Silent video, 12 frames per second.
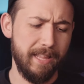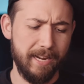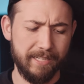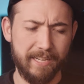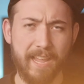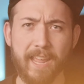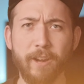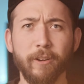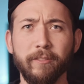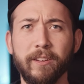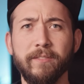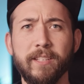like ten or
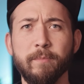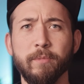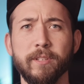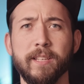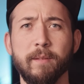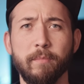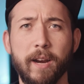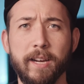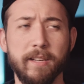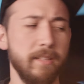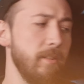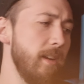fifteen percent
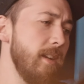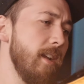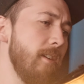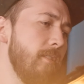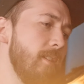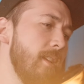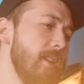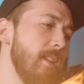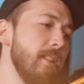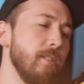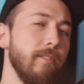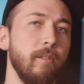brightness right now.
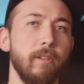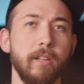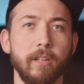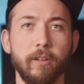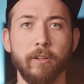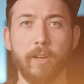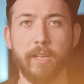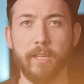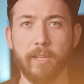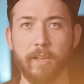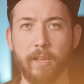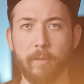So if I wanted to
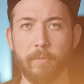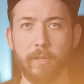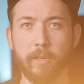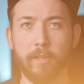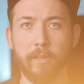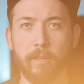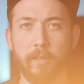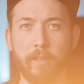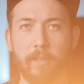crank it up here,